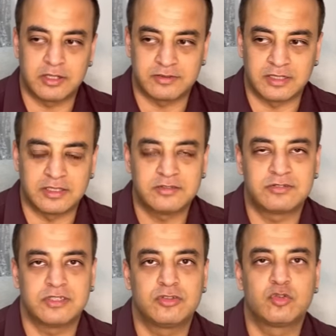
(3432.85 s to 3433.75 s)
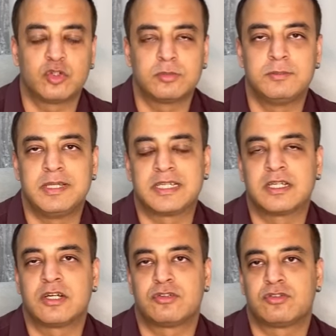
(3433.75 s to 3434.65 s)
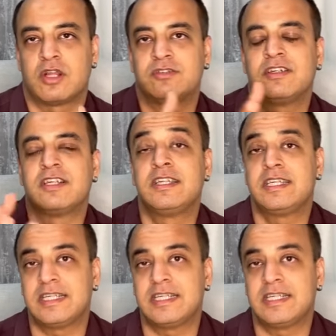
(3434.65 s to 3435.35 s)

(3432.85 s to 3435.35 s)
ascendants is going to be making a transit in the